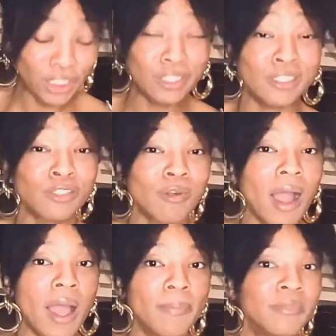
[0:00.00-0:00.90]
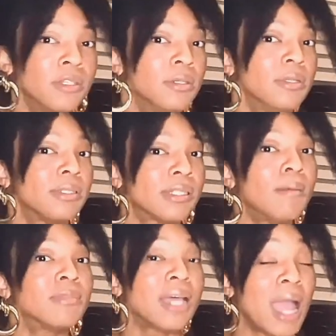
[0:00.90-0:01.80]
described
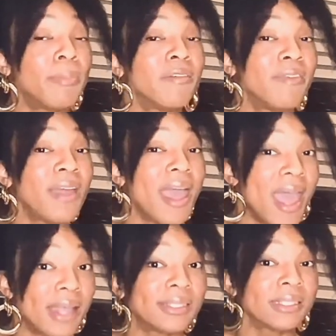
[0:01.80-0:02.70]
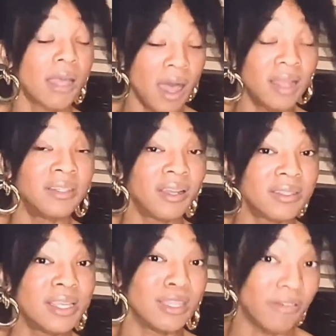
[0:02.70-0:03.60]
some type of S conduct
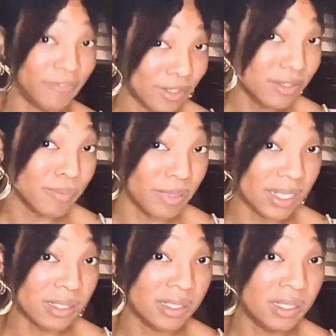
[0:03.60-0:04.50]
in the first place,